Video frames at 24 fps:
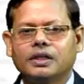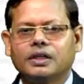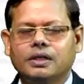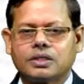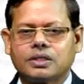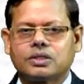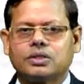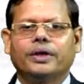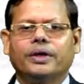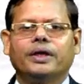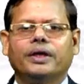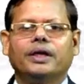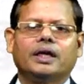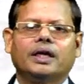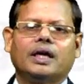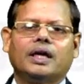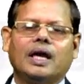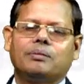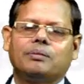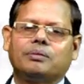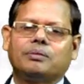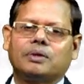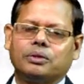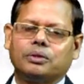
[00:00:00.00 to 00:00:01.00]
So, any
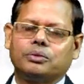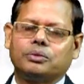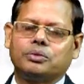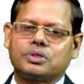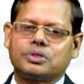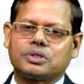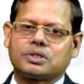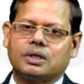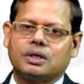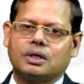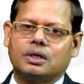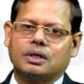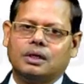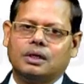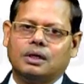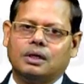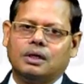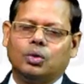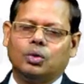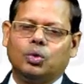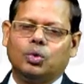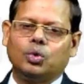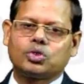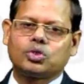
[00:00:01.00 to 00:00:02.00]
capital goods
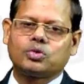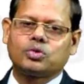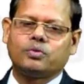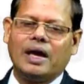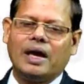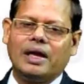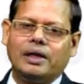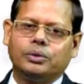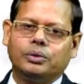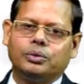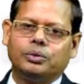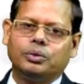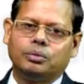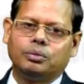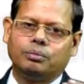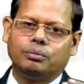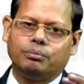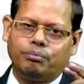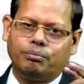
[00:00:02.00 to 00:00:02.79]
whose value